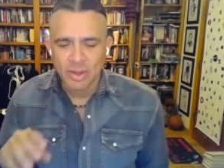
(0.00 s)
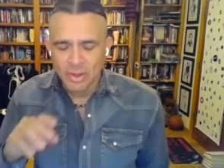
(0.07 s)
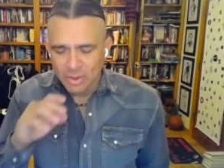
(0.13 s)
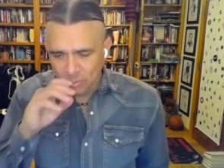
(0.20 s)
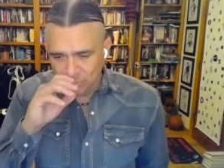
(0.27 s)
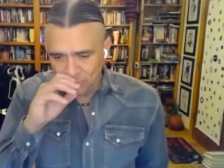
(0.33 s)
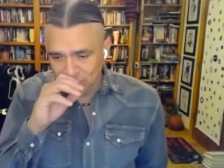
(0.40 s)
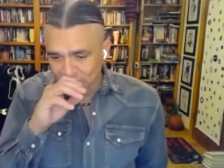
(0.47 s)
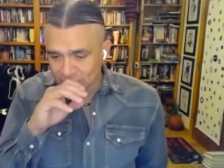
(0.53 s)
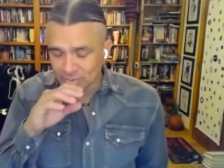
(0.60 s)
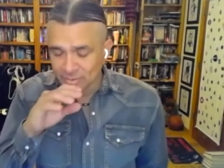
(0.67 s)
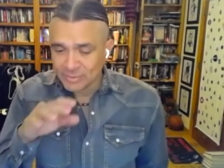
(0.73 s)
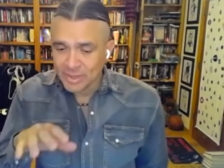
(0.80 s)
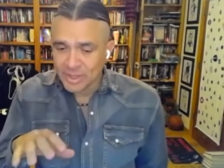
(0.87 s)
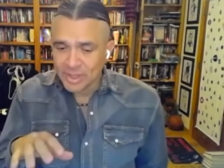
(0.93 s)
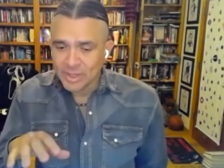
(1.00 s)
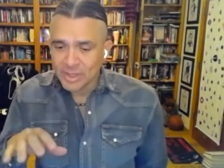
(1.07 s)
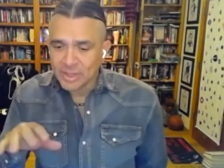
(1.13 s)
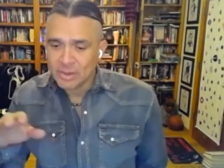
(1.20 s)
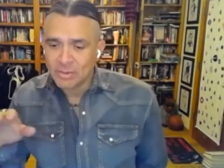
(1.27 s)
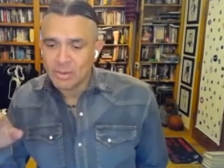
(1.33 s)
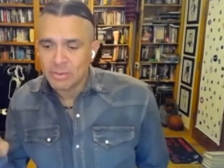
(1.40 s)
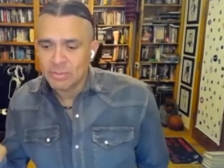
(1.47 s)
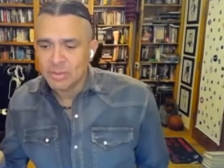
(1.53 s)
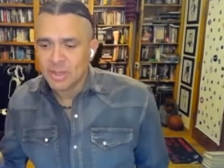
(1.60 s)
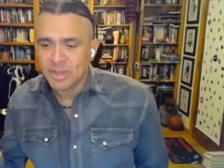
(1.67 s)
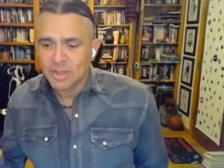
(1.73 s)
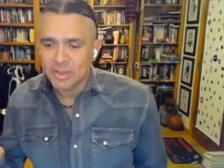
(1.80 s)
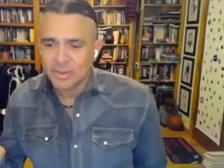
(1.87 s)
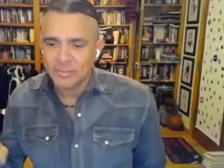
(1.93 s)
which is to say, in our own
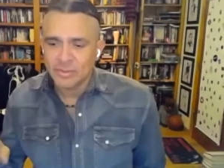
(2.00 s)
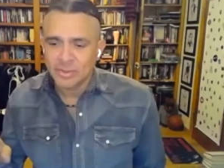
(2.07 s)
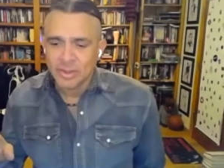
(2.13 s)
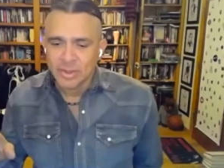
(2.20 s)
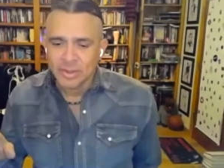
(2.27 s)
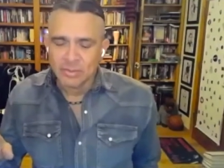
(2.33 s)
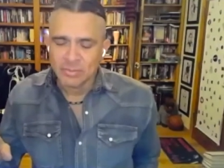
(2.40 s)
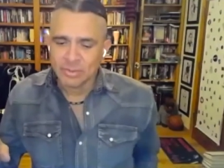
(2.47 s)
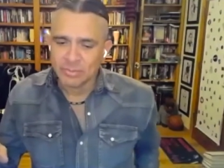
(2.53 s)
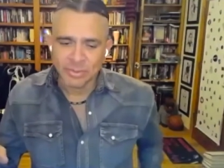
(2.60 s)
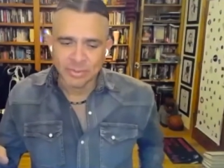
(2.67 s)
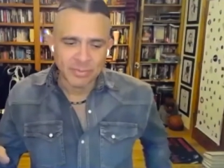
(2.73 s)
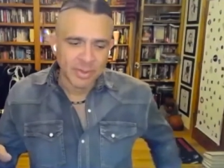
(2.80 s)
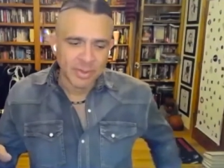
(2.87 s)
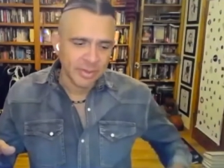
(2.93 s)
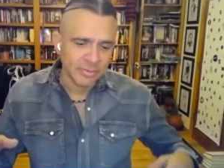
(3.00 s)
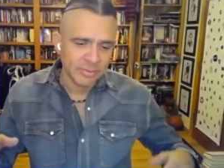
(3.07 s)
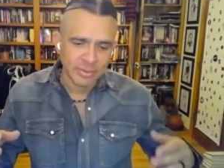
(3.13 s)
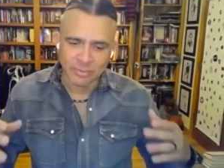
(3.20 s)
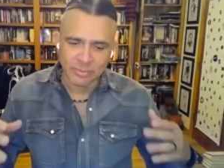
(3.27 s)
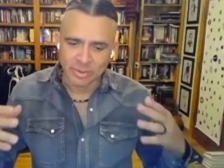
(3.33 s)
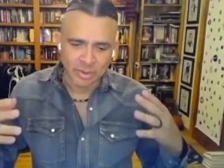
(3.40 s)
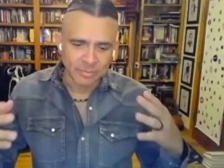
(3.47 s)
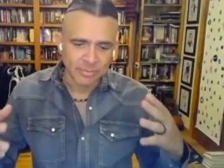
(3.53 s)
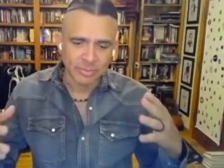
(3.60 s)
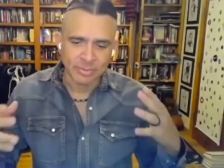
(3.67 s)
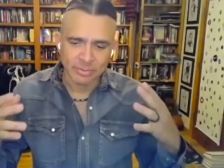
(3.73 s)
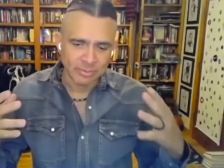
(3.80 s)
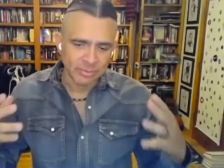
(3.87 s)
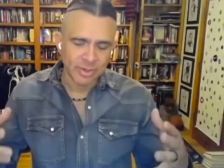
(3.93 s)
lives, when we face different
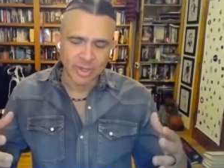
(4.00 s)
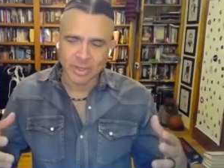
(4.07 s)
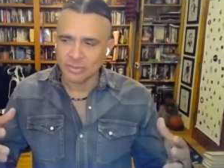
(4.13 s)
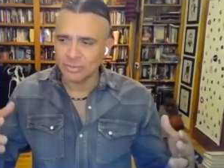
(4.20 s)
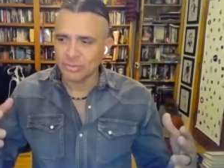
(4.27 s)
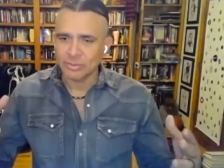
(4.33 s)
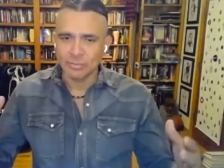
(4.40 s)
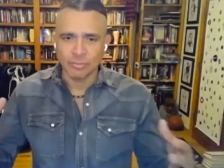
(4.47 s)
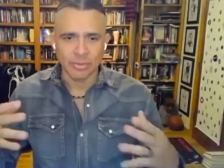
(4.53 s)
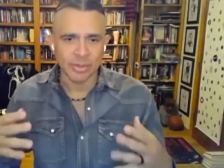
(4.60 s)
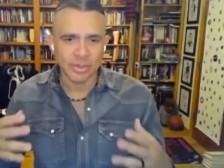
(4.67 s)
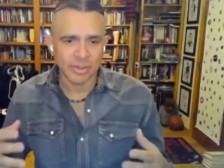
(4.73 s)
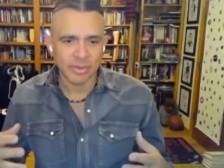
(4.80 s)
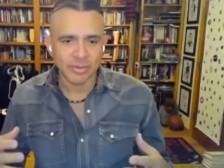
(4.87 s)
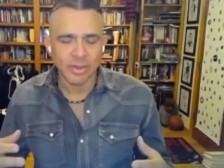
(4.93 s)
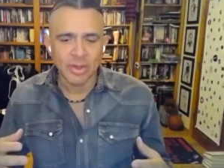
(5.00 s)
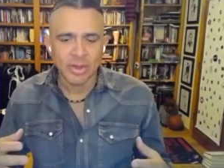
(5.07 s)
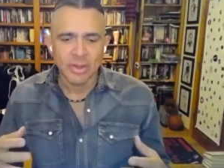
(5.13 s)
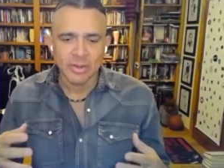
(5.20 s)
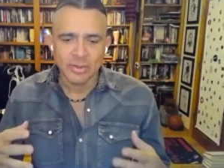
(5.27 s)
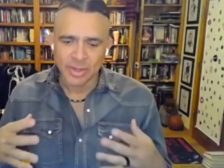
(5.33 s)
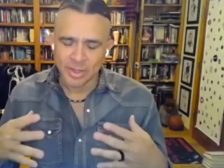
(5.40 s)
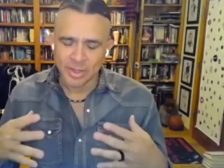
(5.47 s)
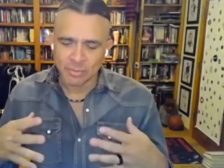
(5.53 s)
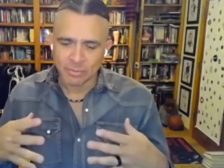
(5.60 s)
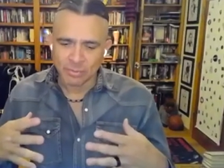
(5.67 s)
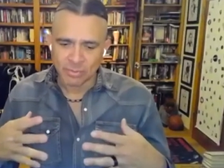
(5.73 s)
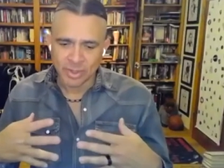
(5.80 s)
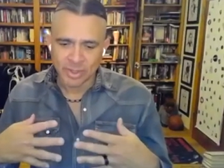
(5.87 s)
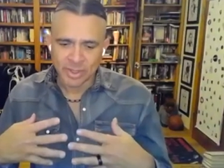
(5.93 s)
obstacles and challenges and bullies, that
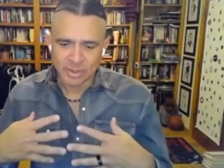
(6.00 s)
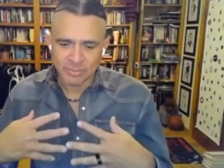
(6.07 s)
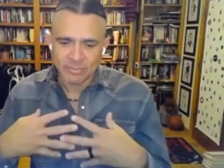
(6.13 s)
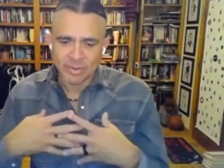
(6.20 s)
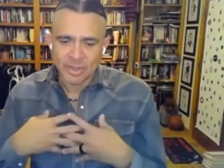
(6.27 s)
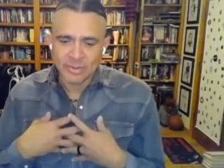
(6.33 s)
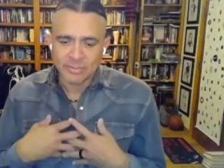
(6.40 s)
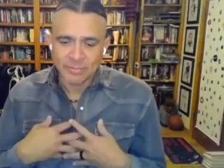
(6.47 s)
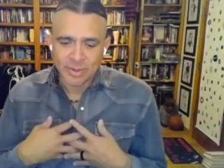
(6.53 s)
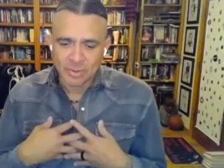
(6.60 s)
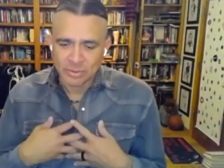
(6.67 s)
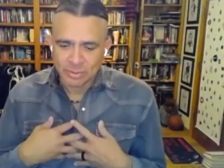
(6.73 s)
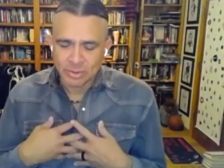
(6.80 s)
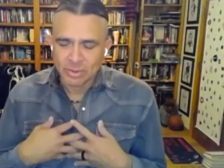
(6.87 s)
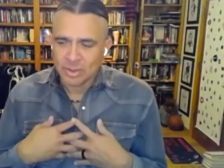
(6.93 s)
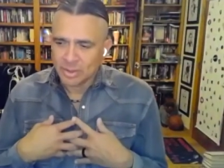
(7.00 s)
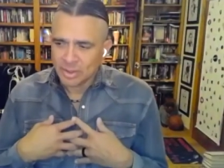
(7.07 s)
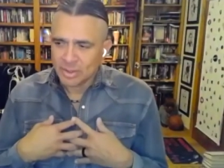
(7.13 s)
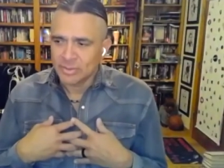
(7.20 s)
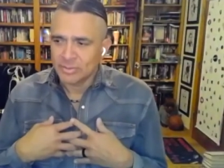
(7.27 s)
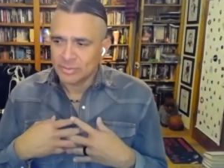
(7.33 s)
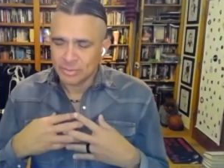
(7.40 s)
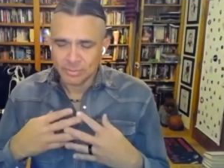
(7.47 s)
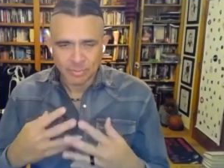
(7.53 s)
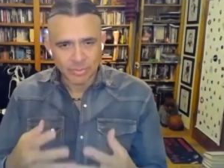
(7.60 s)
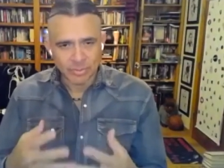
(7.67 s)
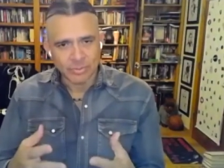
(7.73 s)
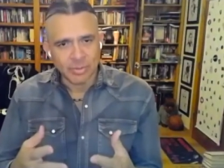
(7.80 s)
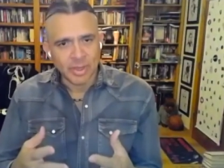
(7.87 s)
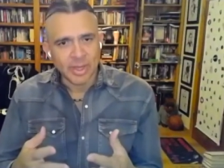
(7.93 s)
we can find the final girl in us to
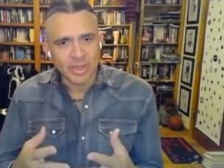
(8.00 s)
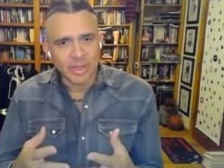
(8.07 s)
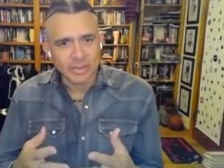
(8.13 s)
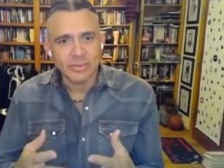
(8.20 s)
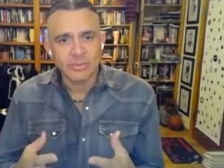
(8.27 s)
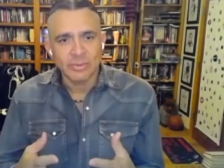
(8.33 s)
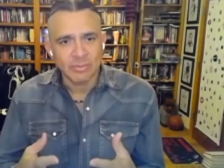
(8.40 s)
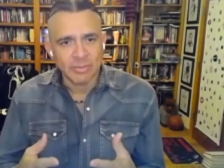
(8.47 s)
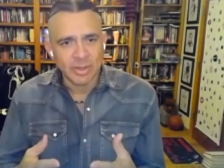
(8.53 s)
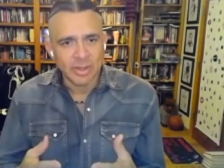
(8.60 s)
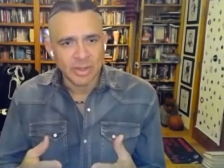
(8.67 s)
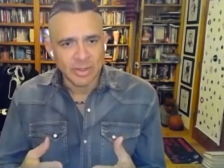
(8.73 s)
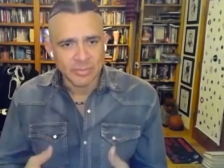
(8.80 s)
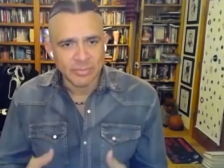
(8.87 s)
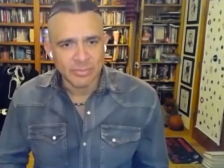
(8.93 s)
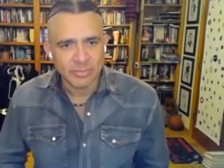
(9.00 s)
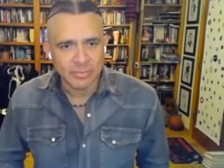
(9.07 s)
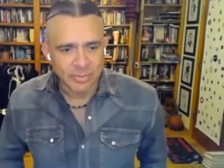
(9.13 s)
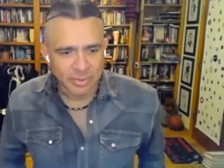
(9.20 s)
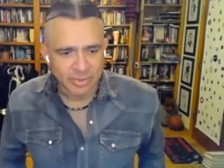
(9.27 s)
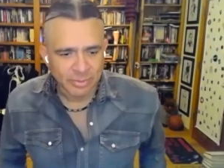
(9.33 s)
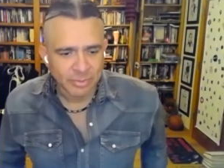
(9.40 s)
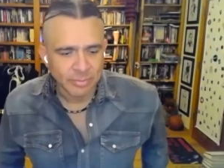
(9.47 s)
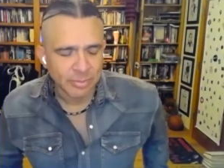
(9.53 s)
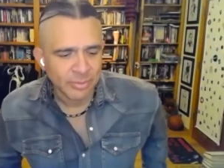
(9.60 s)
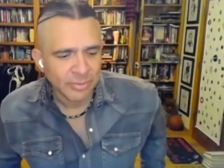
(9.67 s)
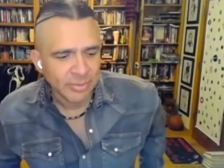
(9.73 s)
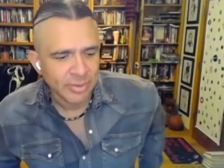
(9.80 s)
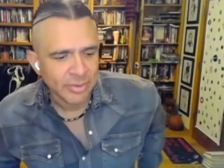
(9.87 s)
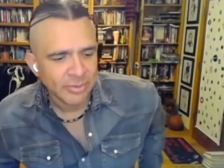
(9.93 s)
push back, to survive, to
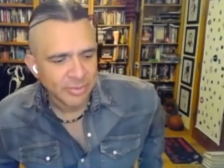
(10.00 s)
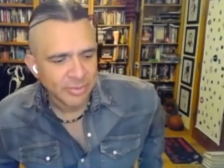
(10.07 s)
persist.